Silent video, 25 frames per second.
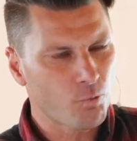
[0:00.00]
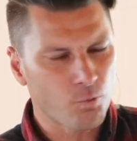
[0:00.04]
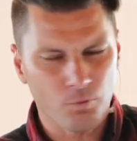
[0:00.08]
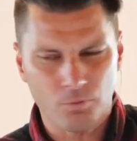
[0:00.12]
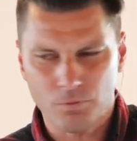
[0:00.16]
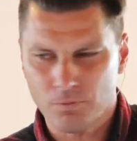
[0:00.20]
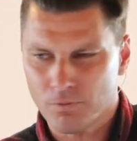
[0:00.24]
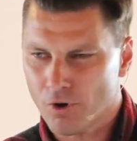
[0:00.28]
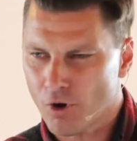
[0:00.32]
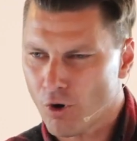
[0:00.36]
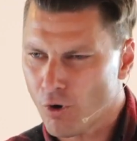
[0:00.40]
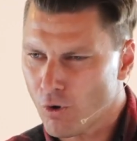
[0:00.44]

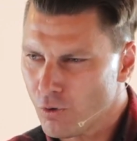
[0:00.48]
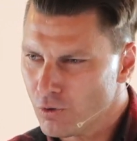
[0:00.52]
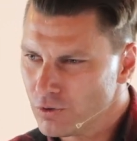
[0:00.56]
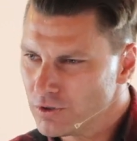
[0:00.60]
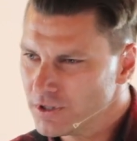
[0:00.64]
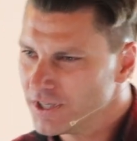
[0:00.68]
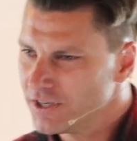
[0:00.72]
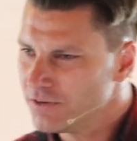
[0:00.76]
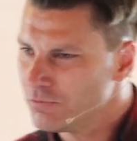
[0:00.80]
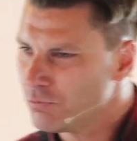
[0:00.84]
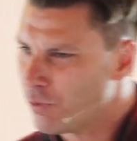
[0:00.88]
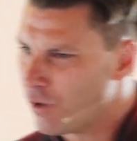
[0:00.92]

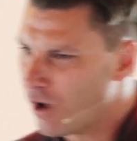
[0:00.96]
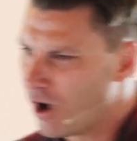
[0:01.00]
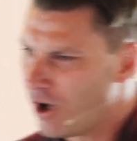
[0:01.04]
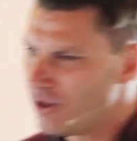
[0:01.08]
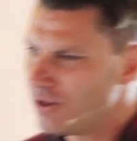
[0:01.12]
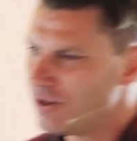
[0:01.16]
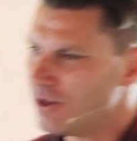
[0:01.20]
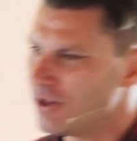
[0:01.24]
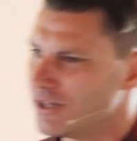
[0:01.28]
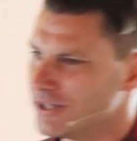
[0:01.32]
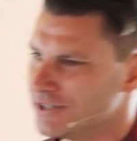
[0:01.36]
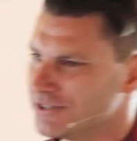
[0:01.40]
holy
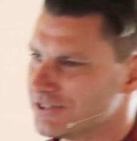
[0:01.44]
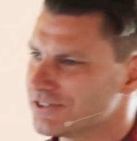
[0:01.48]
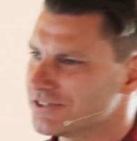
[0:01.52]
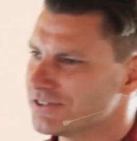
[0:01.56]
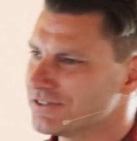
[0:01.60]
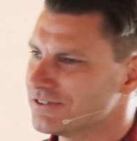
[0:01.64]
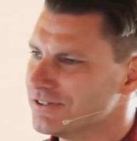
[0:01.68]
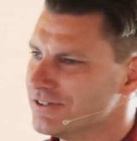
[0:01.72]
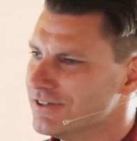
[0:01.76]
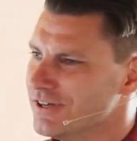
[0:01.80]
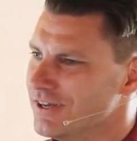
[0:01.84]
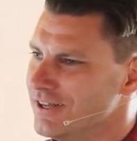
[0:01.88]
wallets
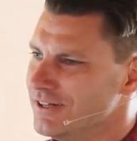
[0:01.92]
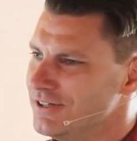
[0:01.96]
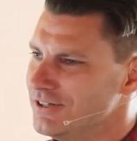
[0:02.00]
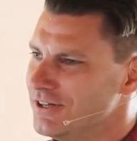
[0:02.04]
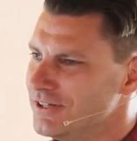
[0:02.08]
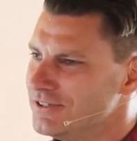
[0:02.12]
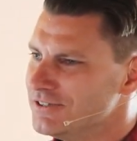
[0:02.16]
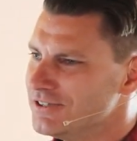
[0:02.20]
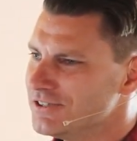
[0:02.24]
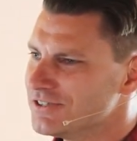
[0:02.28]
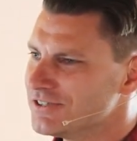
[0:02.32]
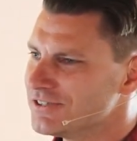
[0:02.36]
and they
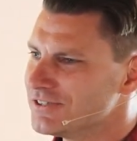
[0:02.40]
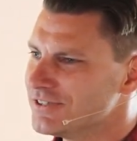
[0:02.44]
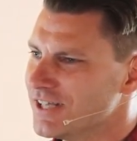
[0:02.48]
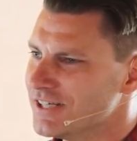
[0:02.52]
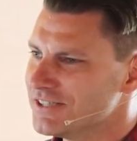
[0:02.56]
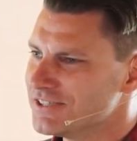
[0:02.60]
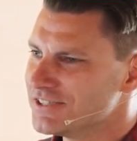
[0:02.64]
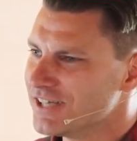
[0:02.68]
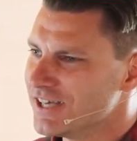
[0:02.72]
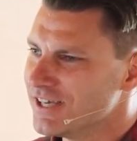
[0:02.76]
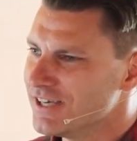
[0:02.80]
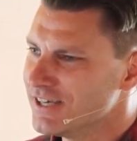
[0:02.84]
just they
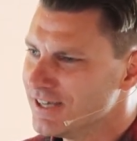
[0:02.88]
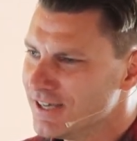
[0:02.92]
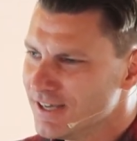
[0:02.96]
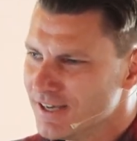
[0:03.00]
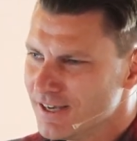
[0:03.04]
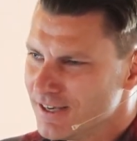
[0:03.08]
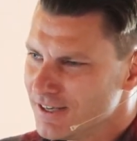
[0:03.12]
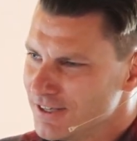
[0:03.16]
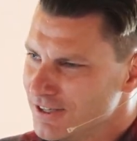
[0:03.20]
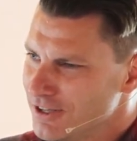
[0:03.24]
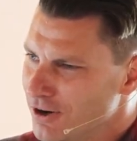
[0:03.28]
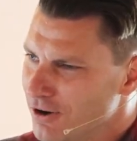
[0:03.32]
say
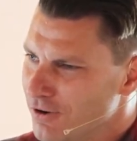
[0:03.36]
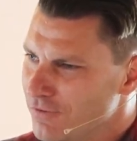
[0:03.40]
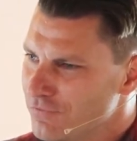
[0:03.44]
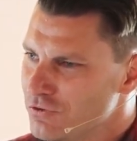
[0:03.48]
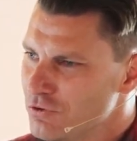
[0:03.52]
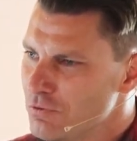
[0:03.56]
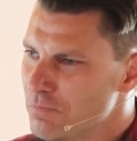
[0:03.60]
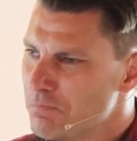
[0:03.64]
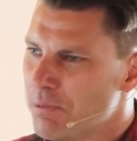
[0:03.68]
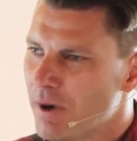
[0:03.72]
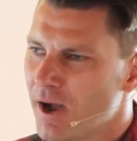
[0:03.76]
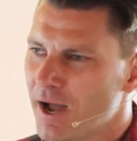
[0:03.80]
you know if you
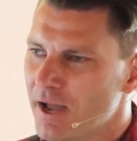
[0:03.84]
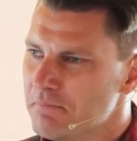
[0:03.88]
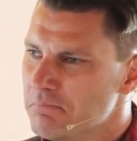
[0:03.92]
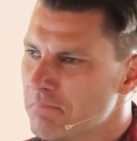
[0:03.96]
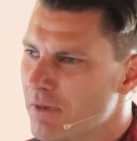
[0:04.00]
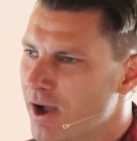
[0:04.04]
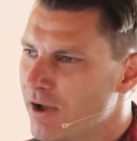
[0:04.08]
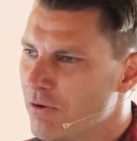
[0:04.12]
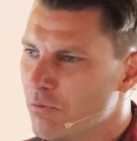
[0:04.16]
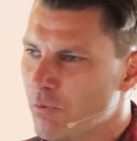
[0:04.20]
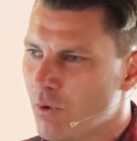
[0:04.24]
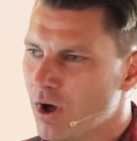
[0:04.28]
buy
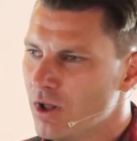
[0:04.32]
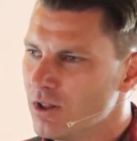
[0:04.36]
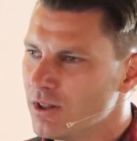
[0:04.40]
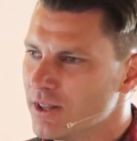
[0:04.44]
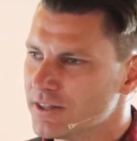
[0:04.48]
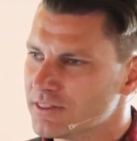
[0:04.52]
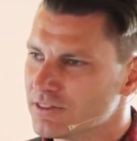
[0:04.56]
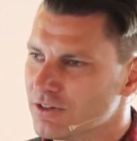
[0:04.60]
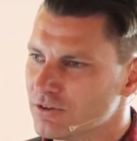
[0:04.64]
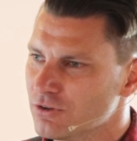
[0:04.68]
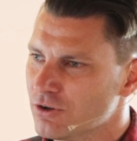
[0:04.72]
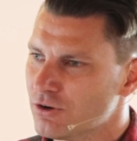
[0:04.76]
my wallet
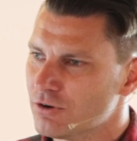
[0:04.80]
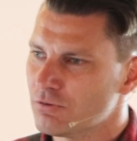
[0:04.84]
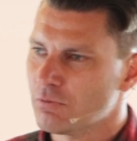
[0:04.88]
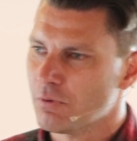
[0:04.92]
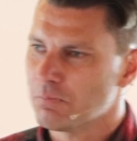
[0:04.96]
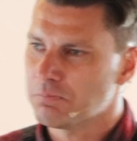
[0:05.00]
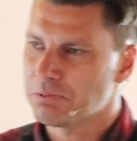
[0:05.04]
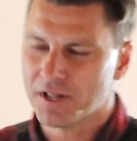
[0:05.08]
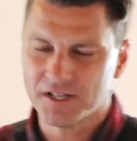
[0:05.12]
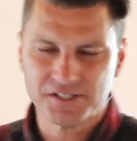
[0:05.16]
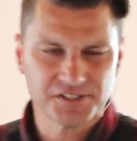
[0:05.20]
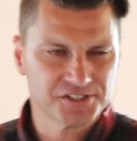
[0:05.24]
the lord will
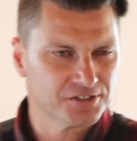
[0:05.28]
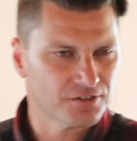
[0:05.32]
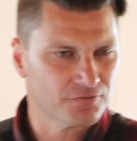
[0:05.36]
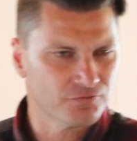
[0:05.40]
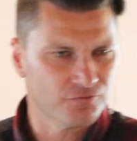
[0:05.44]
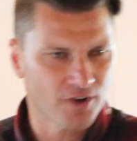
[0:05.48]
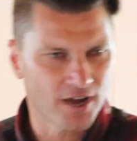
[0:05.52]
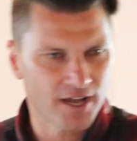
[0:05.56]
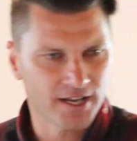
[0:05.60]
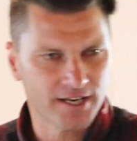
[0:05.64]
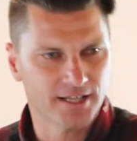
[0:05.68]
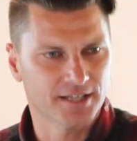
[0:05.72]
bless your
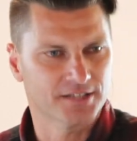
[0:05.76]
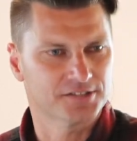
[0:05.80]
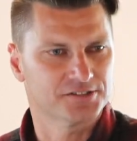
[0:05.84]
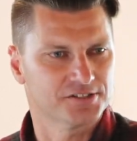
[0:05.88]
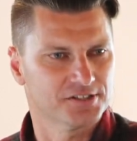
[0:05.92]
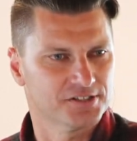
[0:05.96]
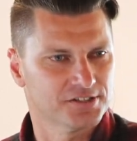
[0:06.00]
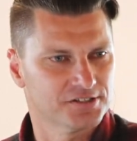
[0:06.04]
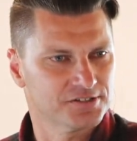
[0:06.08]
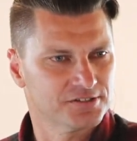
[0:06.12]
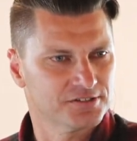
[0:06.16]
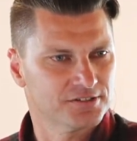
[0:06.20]

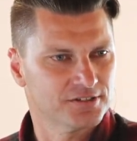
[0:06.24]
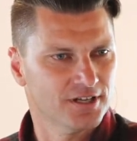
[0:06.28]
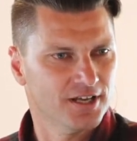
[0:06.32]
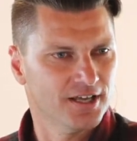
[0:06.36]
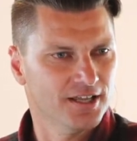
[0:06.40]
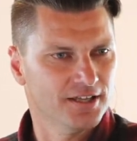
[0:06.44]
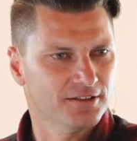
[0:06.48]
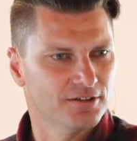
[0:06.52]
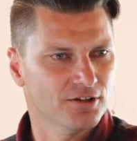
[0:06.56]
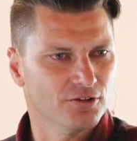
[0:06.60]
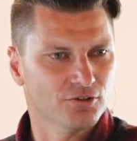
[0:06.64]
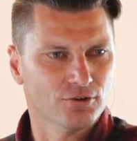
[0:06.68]
finances
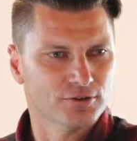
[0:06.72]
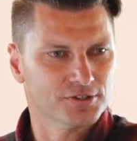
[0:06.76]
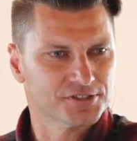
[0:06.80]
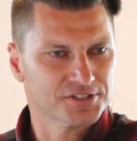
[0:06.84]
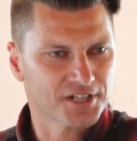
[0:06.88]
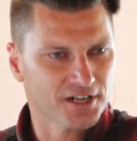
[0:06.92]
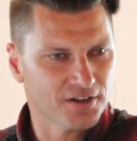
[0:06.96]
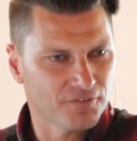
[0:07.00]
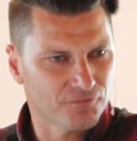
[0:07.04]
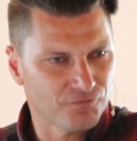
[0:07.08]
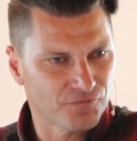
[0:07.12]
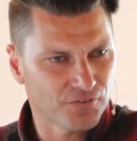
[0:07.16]
and the Lord's
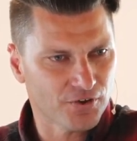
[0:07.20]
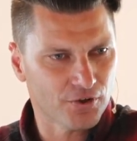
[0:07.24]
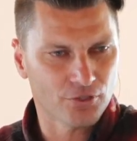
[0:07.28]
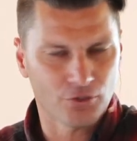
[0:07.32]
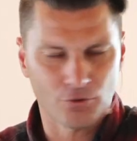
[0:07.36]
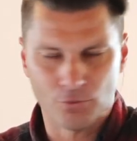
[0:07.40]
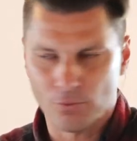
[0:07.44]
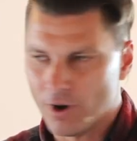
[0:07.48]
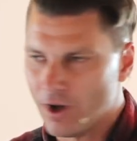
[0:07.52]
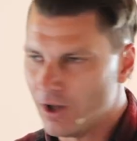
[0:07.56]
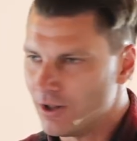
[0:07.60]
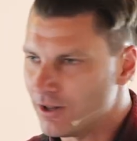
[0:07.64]
going to fill the
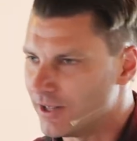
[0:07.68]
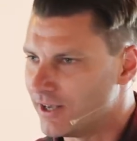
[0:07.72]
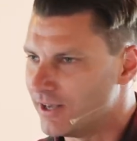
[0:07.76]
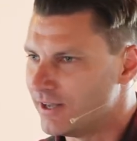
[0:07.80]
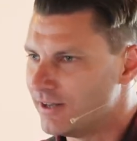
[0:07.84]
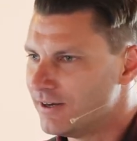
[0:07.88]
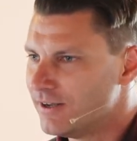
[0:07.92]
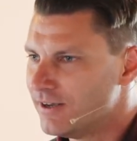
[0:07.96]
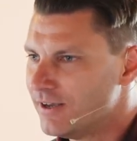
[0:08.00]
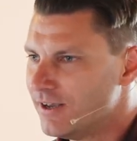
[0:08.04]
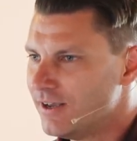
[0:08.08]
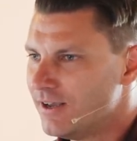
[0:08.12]
wallet.
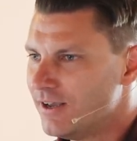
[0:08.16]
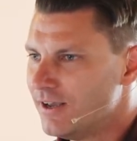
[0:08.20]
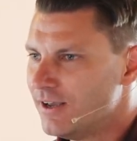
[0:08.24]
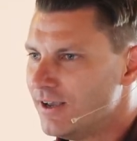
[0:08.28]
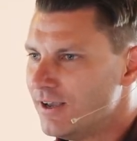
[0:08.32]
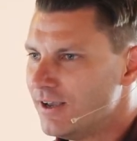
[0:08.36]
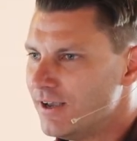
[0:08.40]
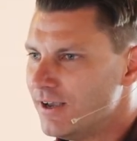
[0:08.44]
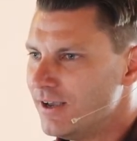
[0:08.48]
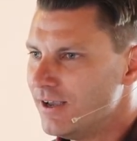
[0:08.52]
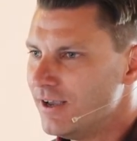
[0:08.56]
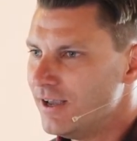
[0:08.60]

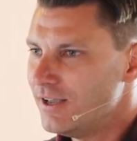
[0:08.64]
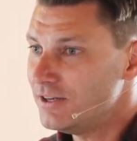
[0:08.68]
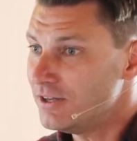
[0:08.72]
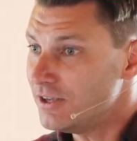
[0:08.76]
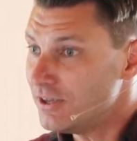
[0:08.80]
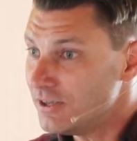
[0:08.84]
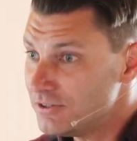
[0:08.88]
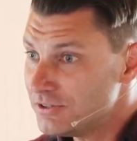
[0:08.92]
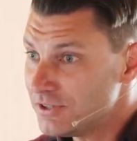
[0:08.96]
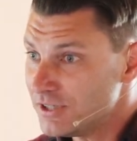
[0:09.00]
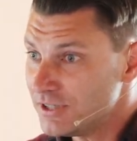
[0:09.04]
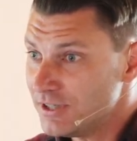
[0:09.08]
And,
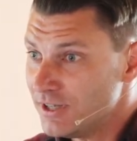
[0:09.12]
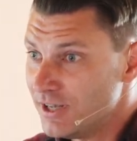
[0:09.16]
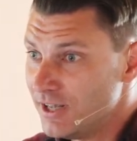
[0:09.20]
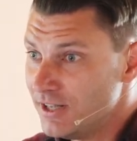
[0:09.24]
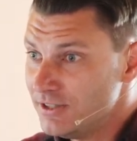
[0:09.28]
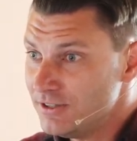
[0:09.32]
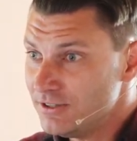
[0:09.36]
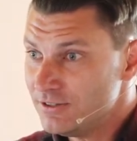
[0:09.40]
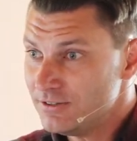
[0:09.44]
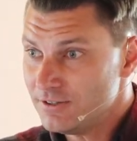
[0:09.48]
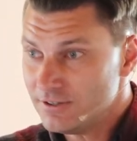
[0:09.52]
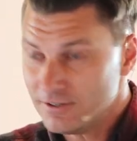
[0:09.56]
and
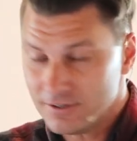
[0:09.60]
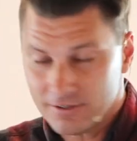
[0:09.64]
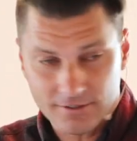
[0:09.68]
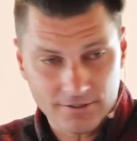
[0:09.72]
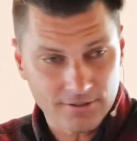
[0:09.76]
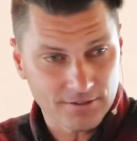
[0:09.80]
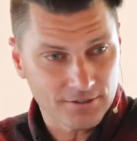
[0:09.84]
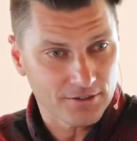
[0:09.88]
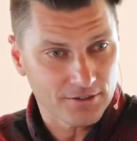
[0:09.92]
you, you